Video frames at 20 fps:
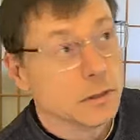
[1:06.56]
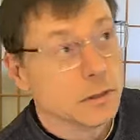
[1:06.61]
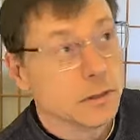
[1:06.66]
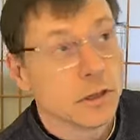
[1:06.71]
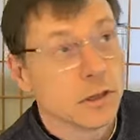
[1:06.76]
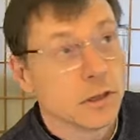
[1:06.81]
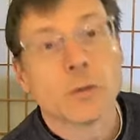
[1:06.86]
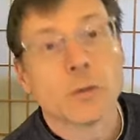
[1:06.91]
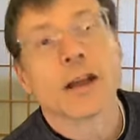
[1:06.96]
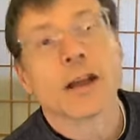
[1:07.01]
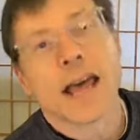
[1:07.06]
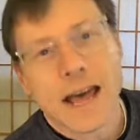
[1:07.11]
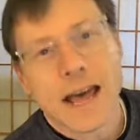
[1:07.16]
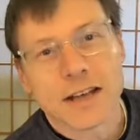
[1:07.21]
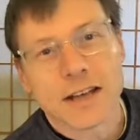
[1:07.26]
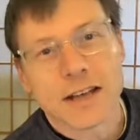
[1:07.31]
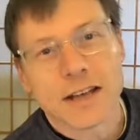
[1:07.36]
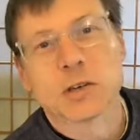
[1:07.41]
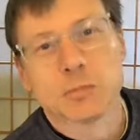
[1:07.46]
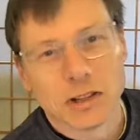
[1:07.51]
don't want to
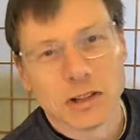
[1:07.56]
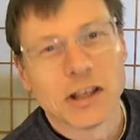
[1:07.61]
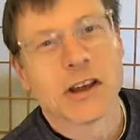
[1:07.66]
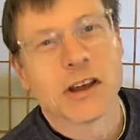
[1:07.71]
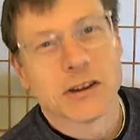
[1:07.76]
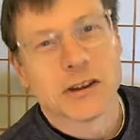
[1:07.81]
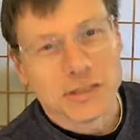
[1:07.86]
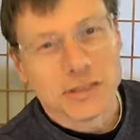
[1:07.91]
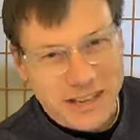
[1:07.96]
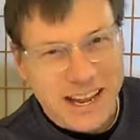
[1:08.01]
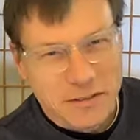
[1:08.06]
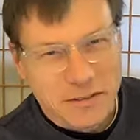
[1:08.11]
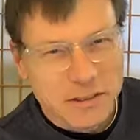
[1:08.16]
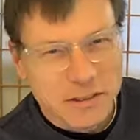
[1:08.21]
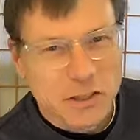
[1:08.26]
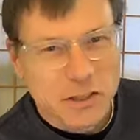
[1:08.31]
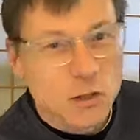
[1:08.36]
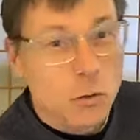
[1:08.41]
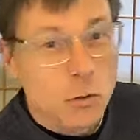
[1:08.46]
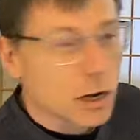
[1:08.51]
ask a player to have to do all of